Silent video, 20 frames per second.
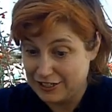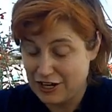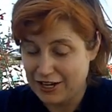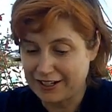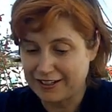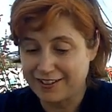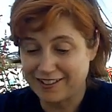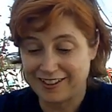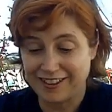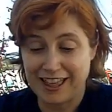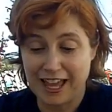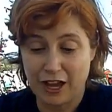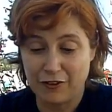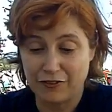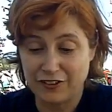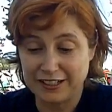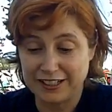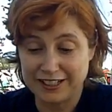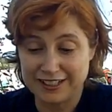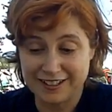Jake is
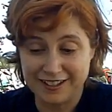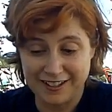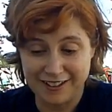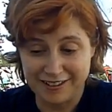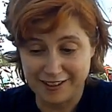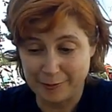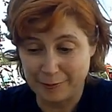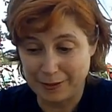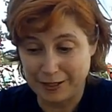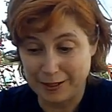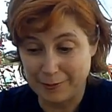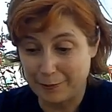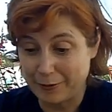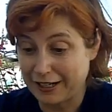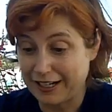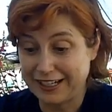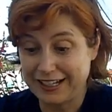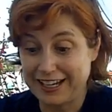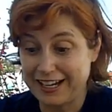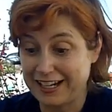laughing and teasing me,
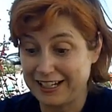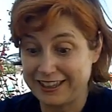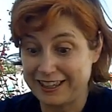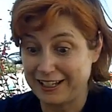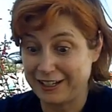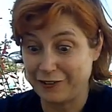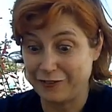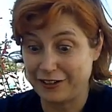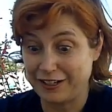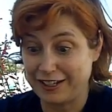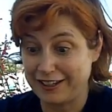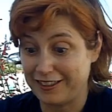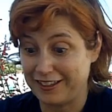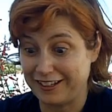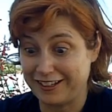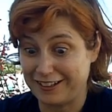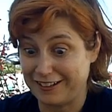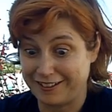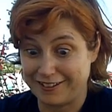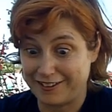but I can't think of
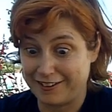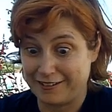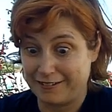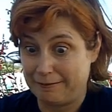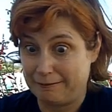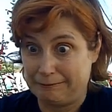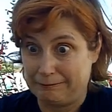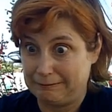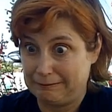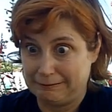anything else.